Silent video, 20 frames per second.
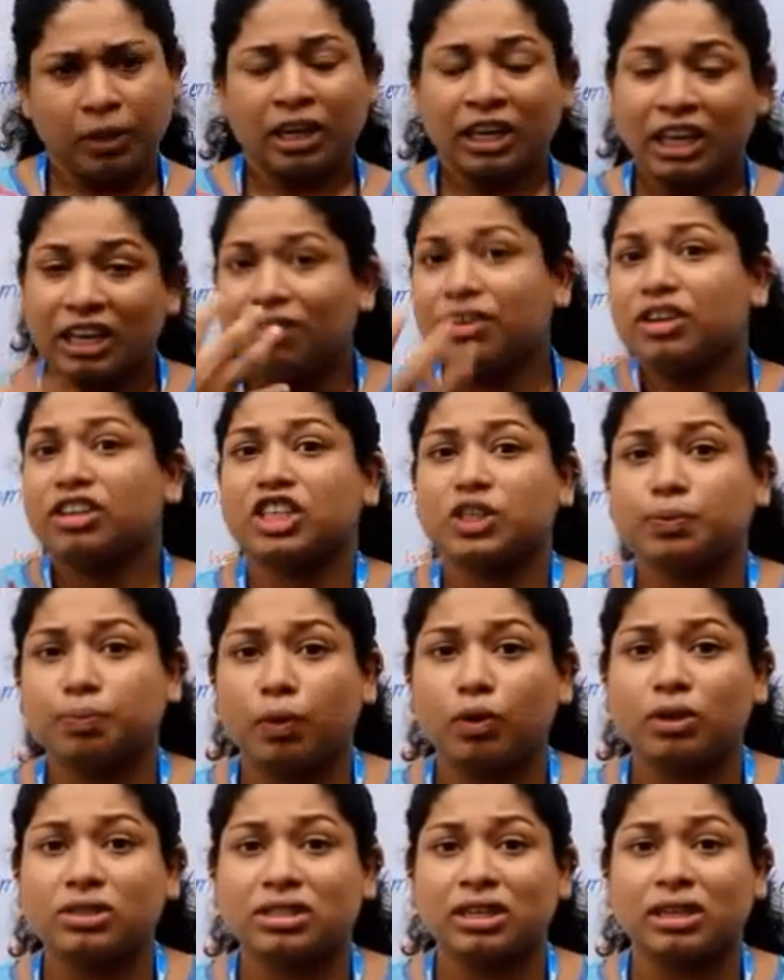give a
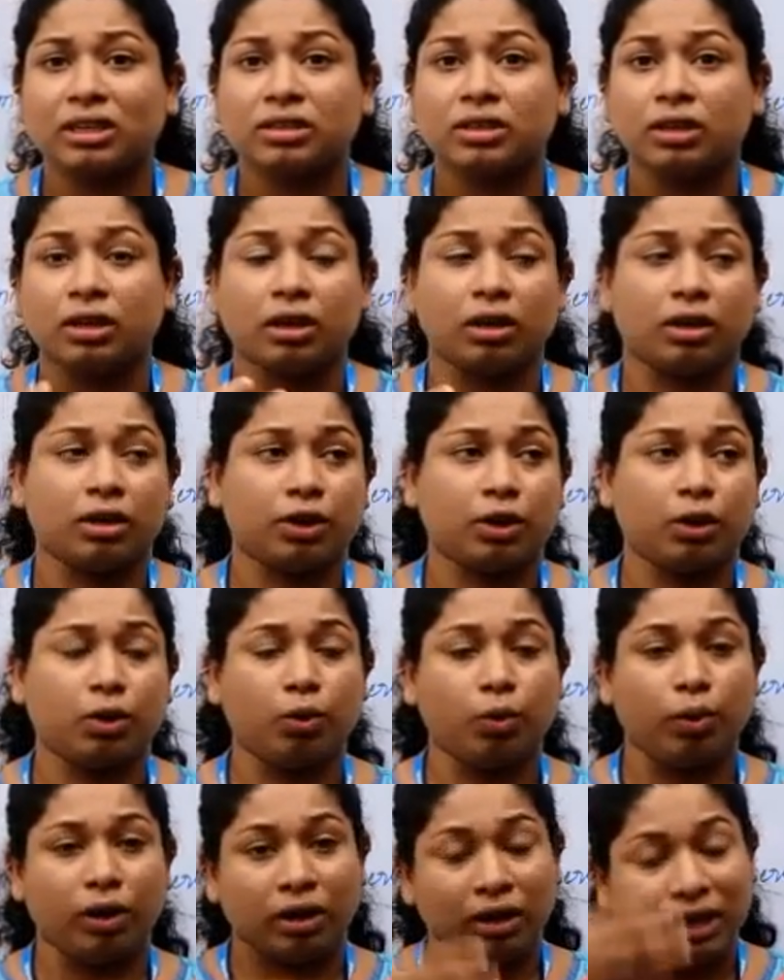response and
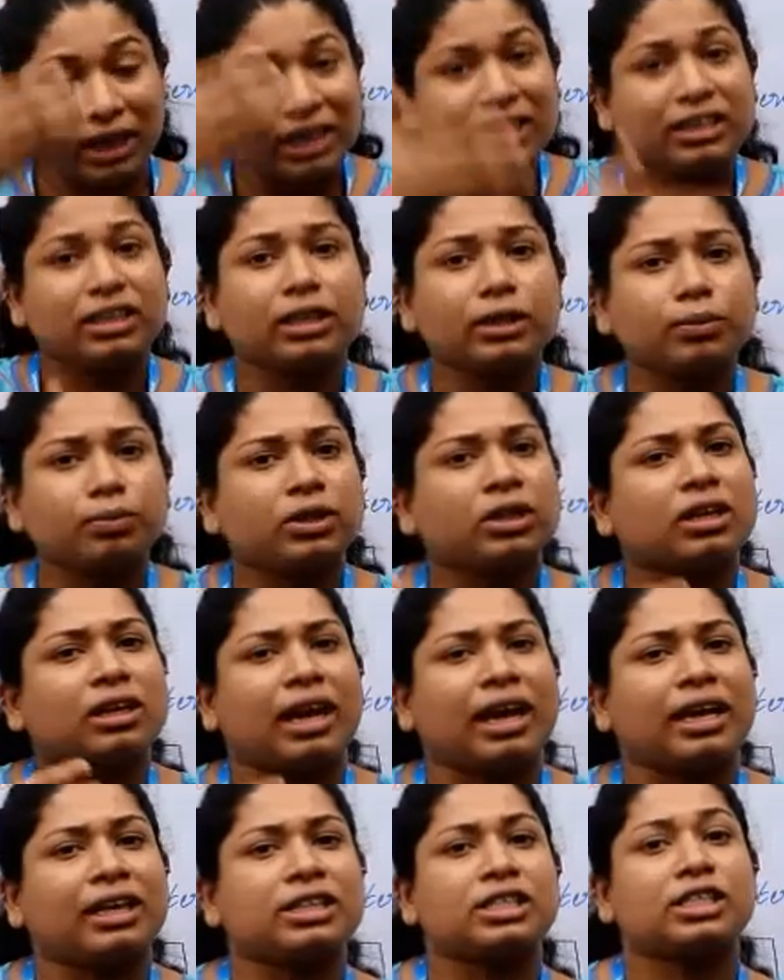interrupt the
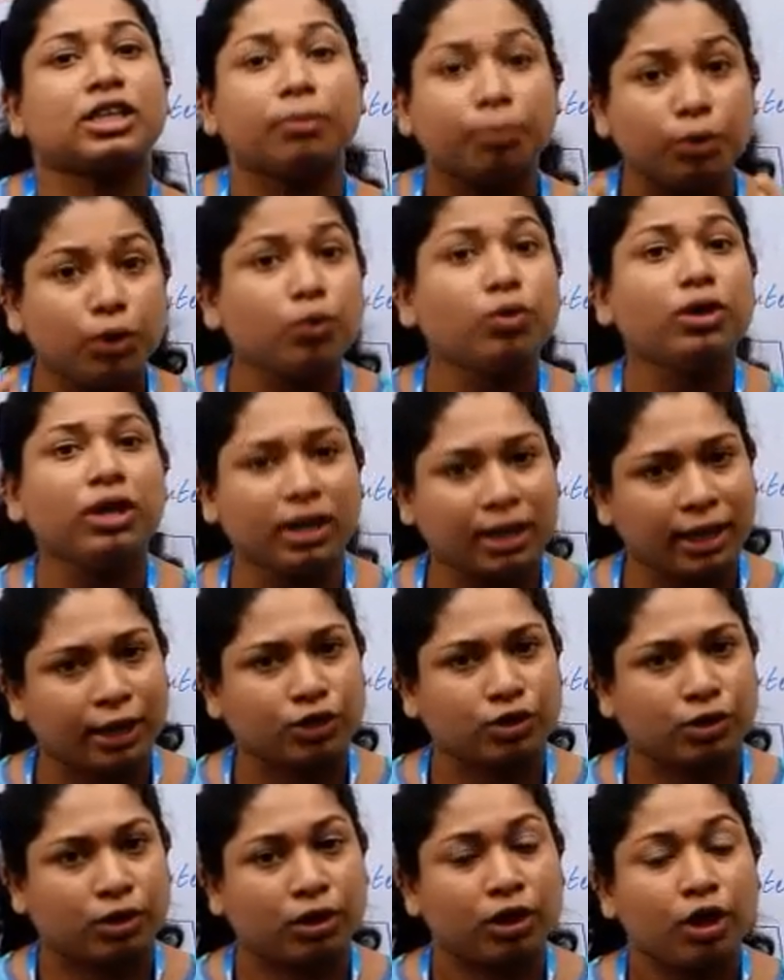client's
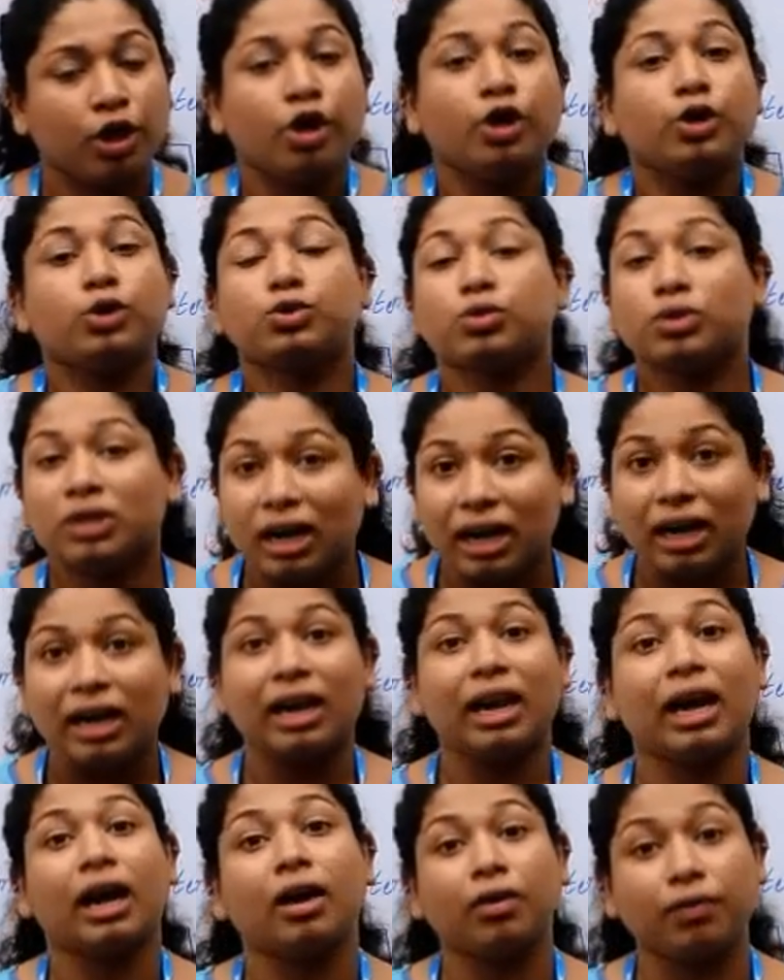communication. You should
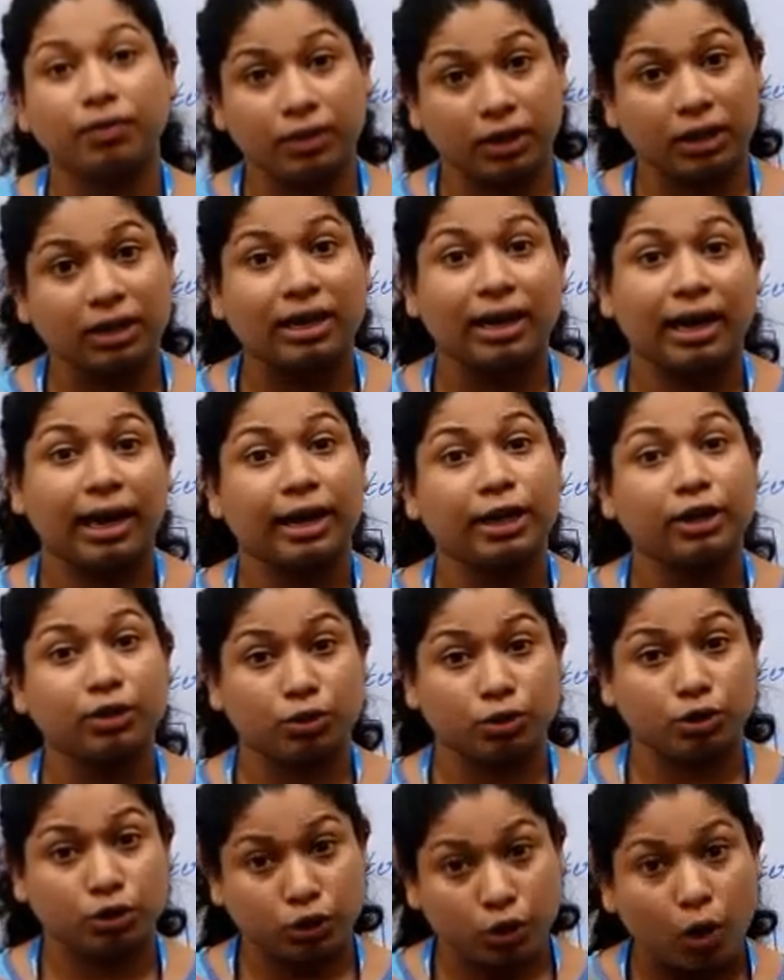allow the client
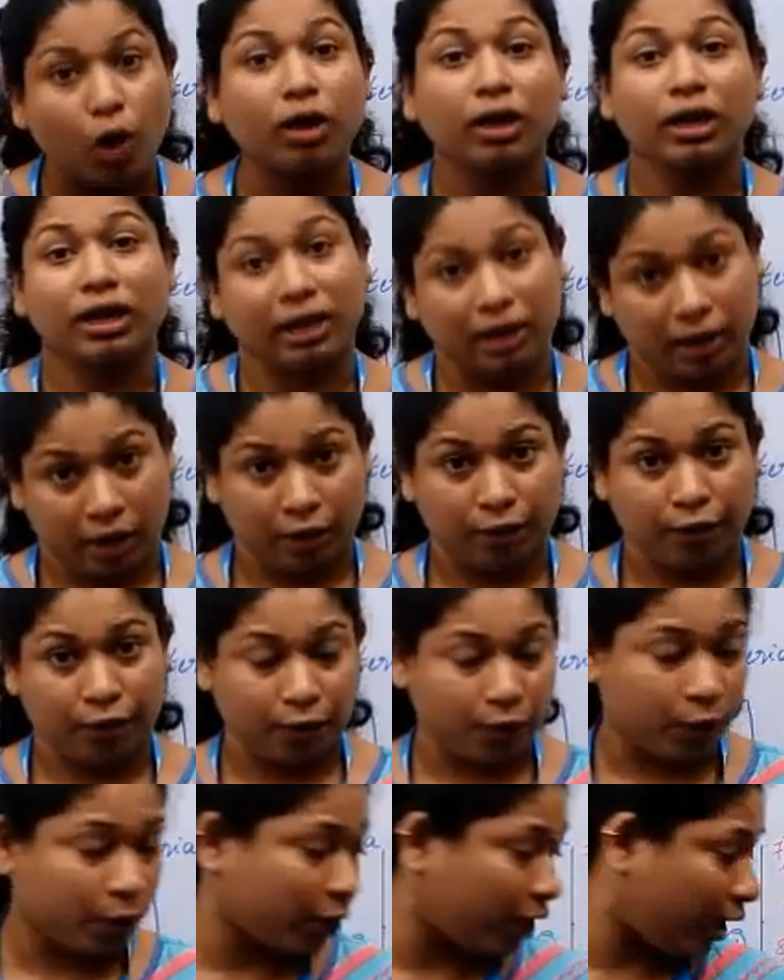to talk
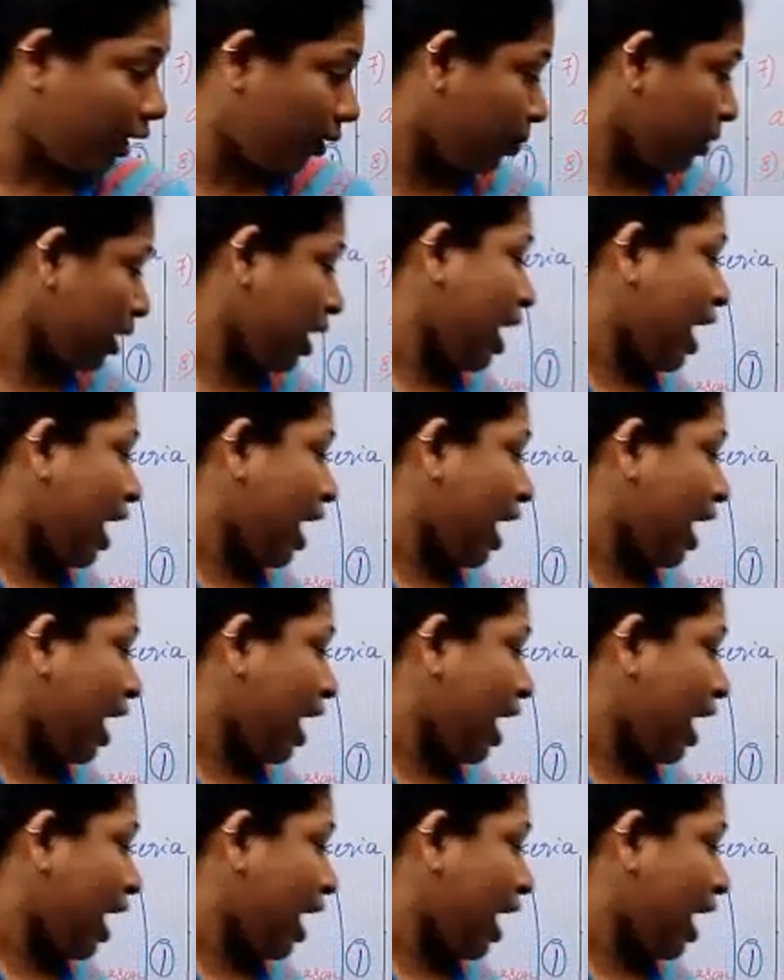enough, okay?